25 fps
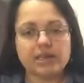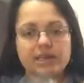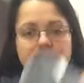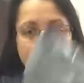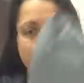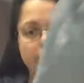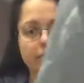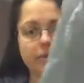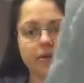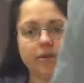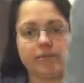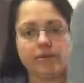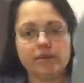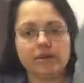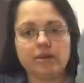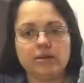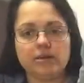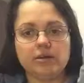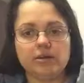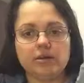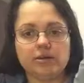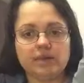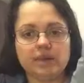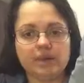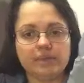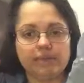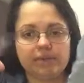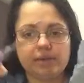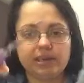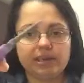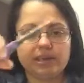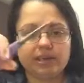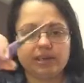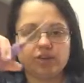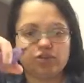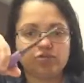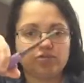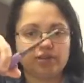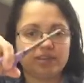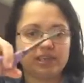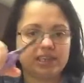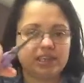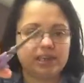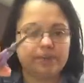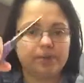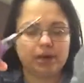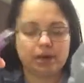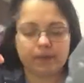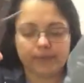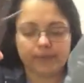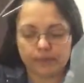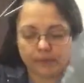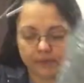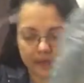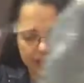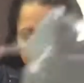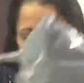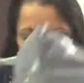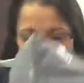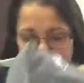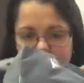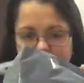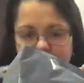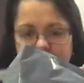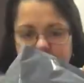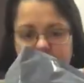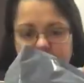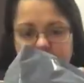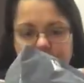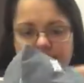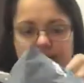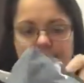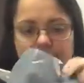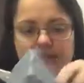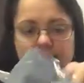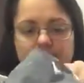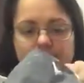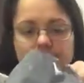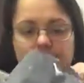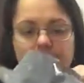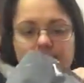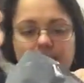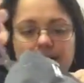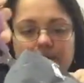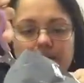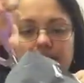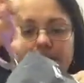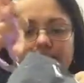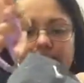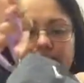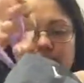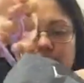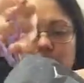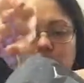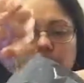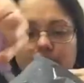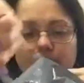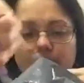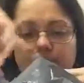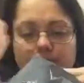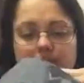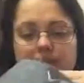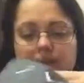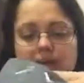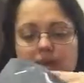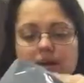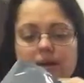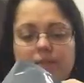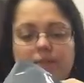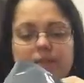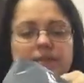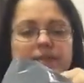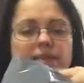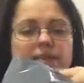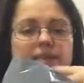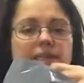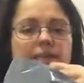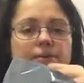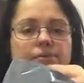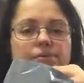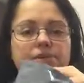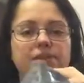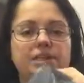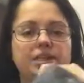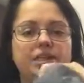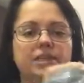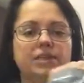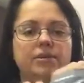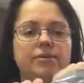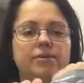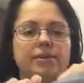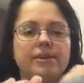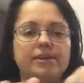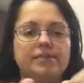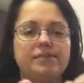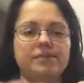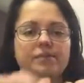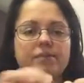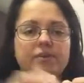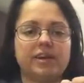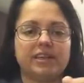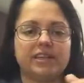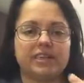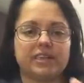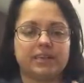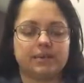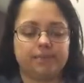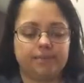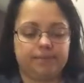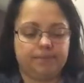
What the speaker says: So I'm going to get my trusty purple scissors and I'm going to open it up and see what's inside for us.